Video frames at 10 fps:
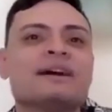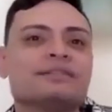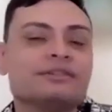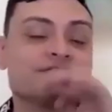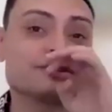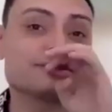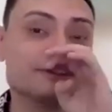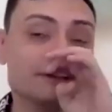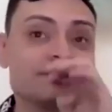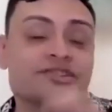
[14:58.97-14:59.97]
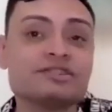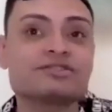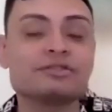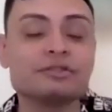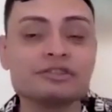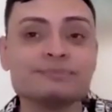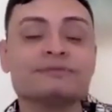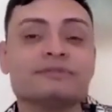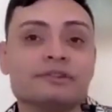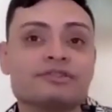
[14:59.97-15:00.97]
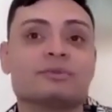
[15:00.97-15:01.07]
there's just it's just so superficial